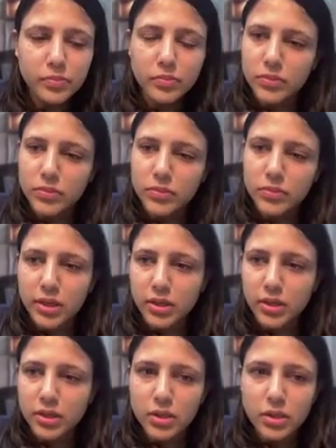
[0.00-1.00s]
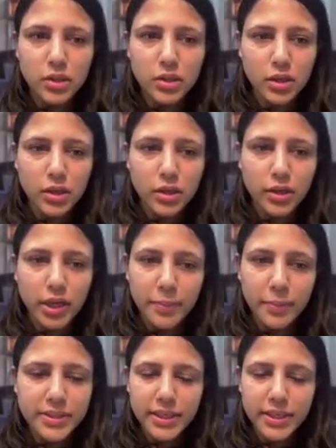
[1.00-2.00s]
These are A,
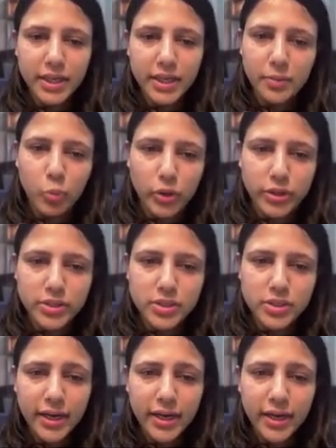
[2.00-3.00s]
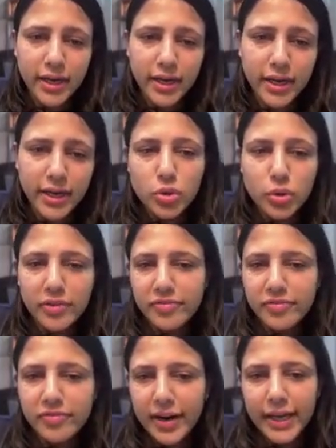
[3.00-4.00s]
B, C, D, E points, right? So if
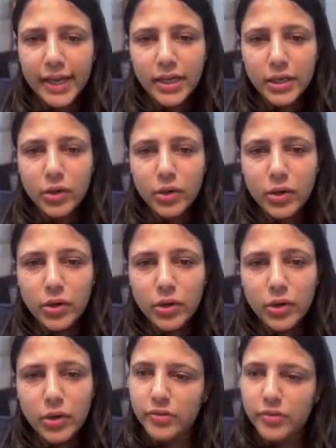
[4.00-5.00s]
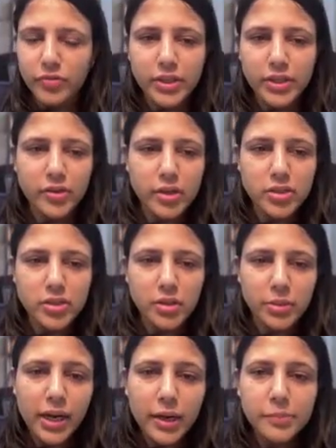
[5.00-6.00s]
I take 1NN, one nearest
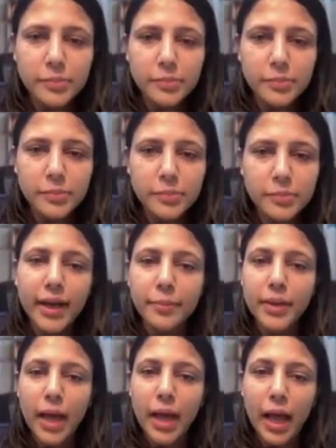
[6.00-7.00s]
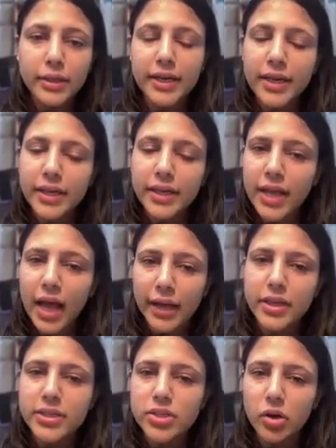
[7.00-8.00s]
neighbor, and I'm saying that I'm calculating the
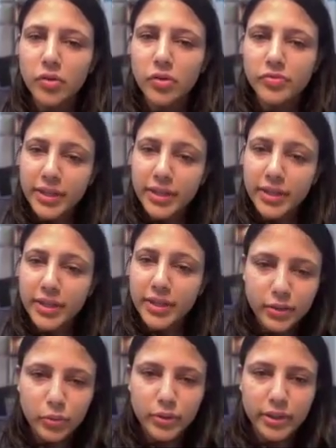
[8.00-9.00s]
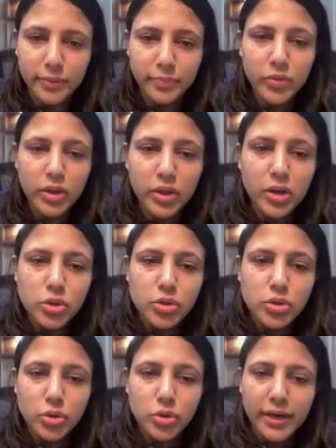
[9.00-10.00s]
accuracy of the training set only.
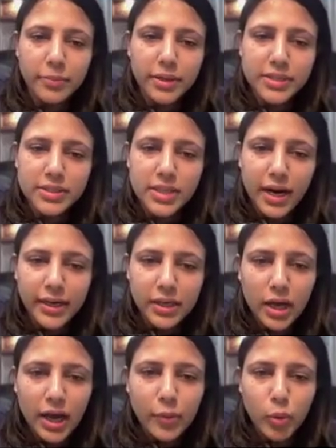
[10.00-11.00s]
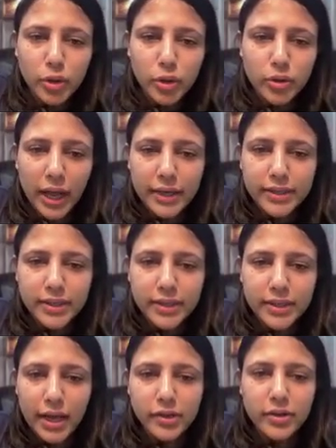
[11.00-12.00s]
So it means that I want to calculate
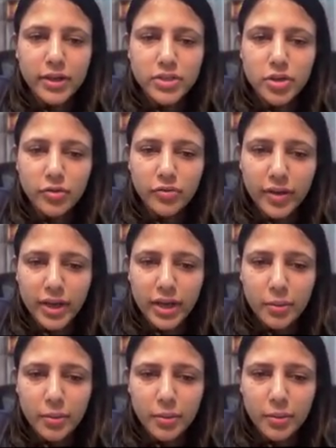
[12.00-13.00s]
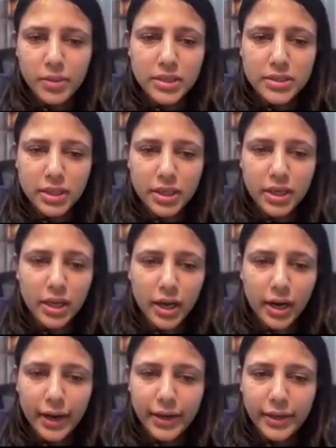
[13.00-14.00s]
the accuracy of A, B, C,
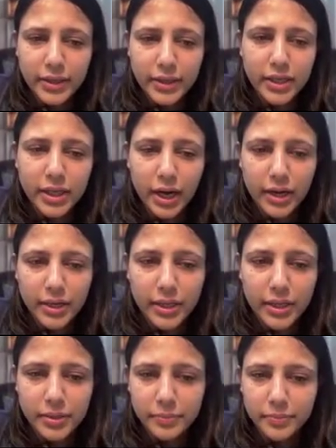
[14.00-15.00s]
and D, and E,